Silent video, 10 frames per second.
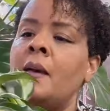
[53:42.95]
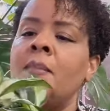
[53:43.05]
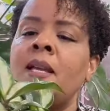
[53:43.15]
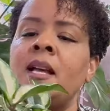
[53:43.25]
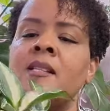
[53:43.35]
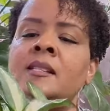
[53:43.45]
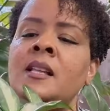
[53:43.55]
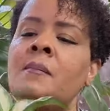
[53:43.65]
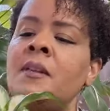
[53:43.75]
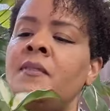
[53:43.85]
because
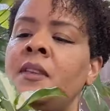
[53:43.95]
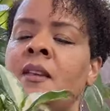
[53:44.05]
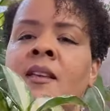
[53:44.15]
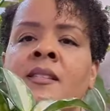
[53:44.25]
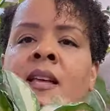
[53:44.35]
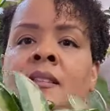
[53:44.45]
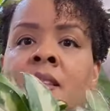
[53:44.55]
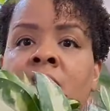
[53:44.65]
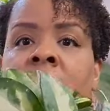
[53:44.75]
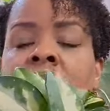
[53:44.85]
some of these, like
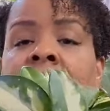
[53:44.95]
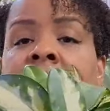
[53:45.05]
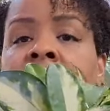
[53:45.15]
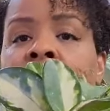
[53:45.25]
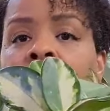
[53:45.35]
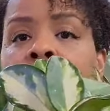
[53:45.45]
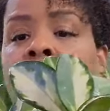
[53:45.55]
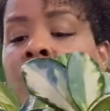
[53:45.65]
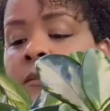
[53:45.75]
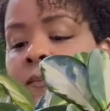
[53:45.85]
this is an
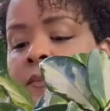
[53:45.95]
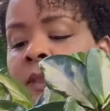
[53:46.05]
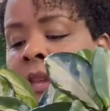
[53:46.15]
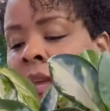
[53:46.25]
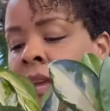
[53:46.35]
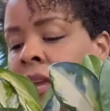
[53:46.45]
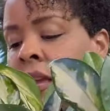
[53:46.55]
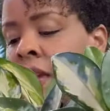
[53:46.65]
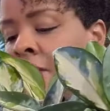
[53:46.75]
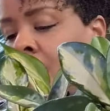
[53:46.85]
example.
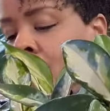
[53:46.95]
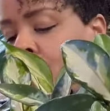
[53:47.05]
If a